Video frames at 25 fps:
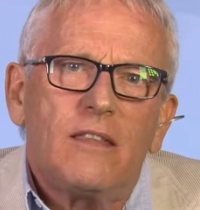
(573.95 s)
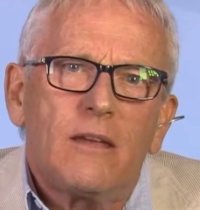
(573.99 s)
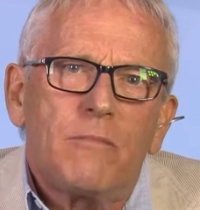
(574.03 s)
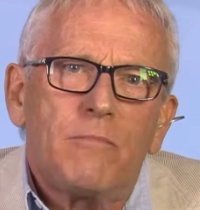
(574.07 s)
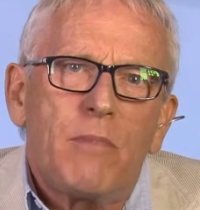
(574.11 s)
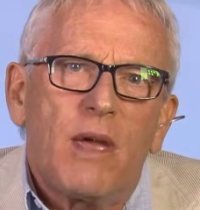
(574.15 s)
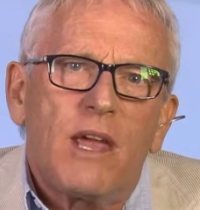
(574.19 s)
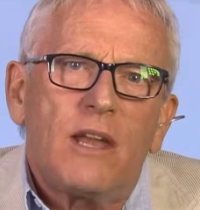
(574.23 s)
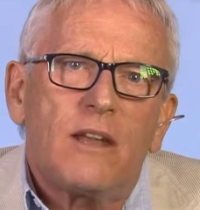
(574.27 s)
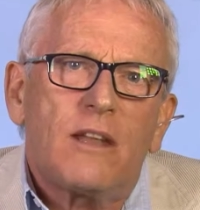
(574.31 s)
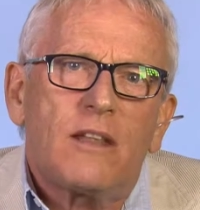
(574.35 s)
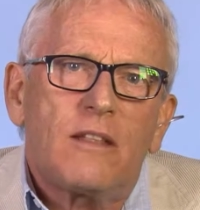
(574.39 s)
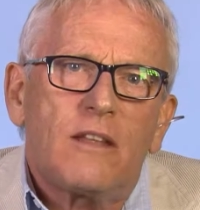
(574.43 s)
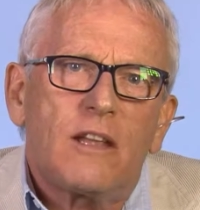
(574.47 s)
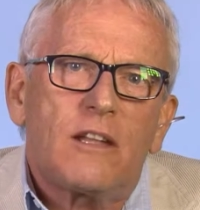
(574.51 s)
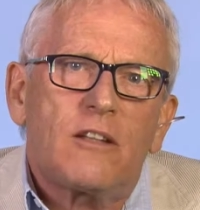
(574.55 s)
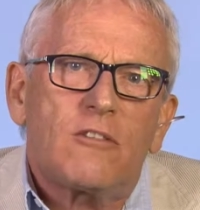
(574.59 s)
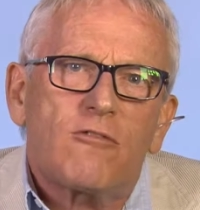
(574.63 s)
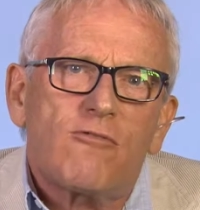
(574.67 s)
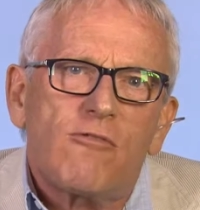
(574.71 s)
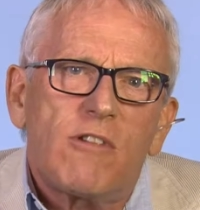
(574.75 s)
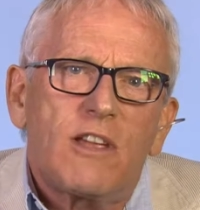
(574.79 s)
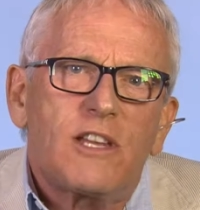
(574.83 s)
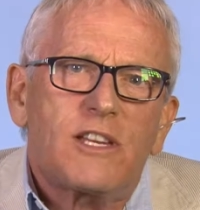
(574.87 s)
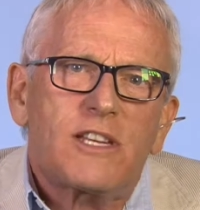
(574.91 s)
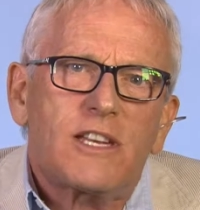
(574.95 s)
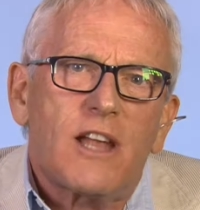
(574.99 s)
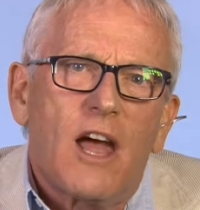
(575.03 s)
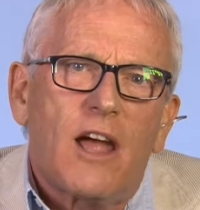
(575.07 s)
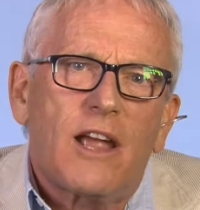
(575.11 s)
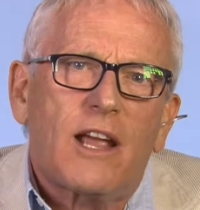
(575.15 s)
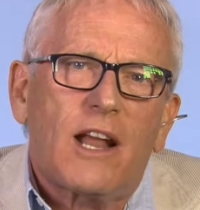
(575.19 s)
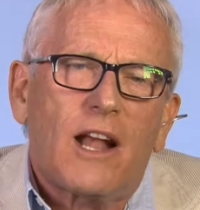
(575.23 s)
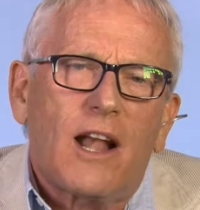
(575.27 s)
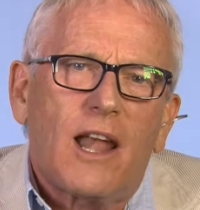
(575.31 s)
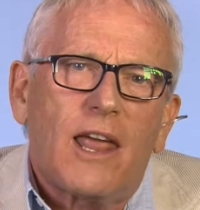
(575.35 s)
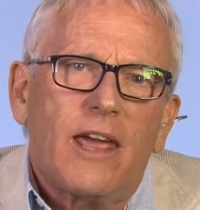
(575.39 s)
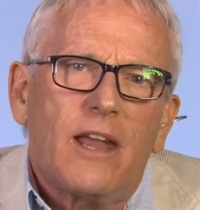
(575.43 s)
the bin and didn't
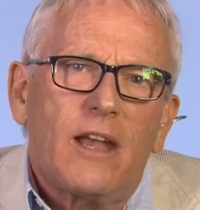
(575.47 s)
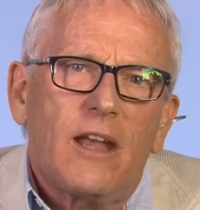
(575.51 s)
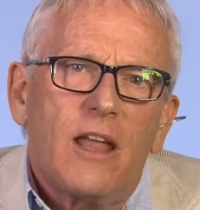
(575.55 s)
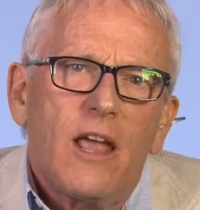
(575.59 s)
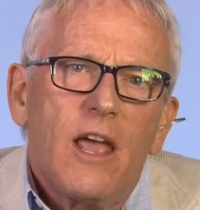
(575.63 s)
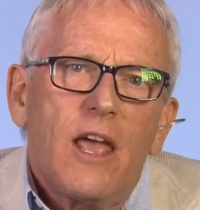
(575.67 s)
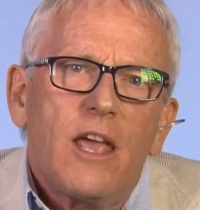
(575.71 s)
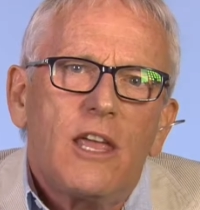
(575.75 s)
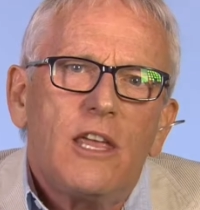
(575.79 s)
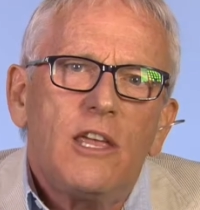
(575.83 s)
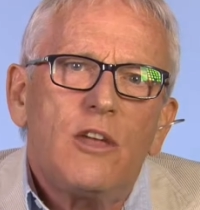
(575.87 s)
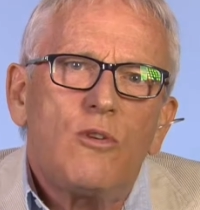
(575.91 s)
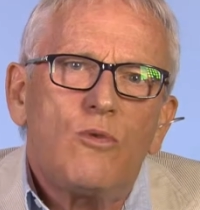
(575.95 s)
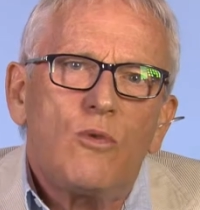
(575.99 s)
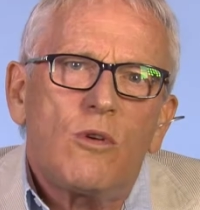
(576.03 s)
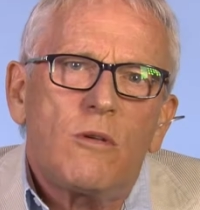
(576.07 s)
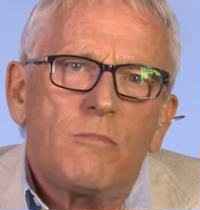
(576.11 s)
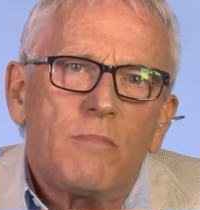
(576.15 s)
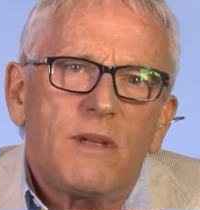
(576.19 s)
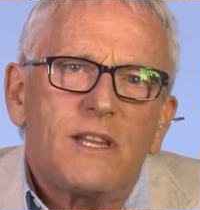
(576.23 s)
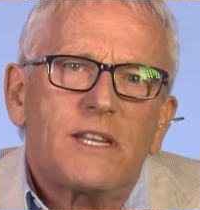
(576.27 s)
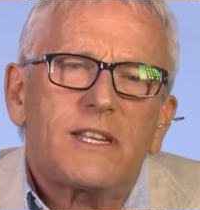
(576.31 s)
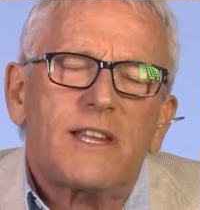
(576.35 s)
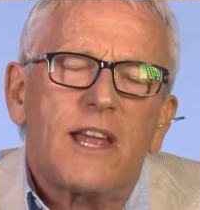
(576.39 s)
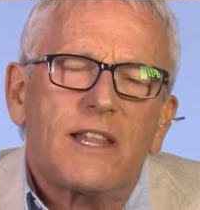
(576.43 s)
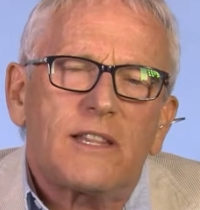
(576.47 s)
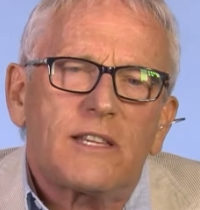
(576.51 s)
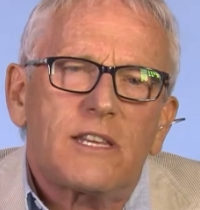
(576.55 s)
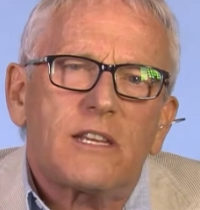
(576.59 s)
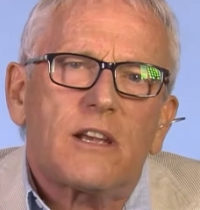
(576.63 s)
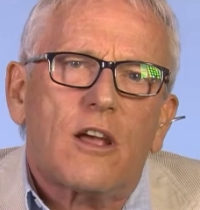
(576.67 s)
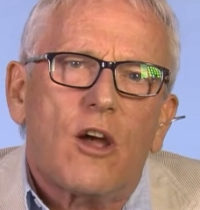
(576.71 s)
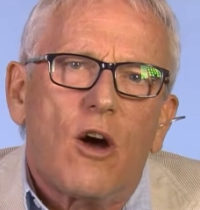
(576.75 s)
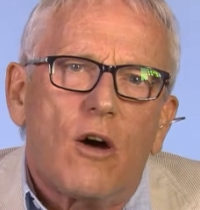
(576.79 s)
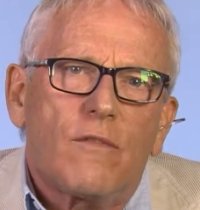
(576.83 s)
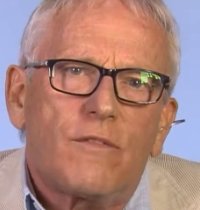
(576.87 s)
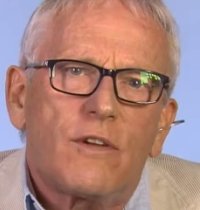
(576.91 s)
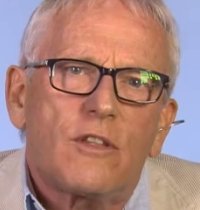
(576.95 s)
recycle it, you would be sent to
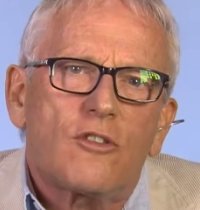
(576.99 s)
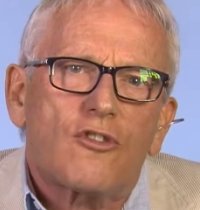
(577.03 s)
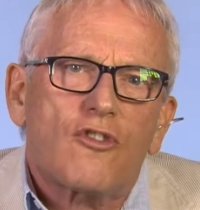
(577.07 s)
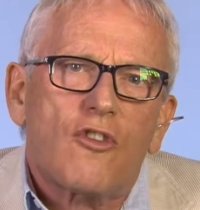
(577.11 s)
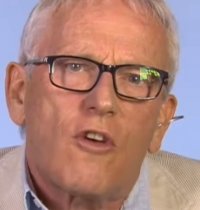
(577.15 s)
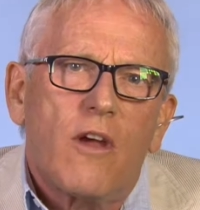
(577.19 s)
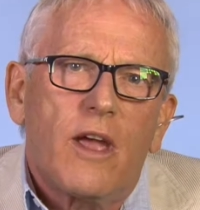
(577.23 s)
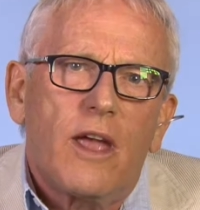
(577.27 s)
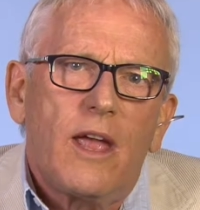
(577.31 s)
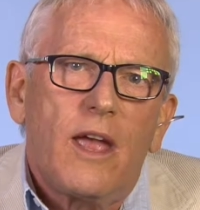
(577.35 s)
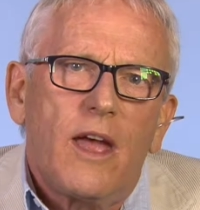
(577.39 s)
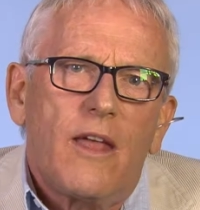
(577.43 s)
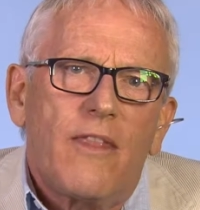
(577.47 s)
Coventry.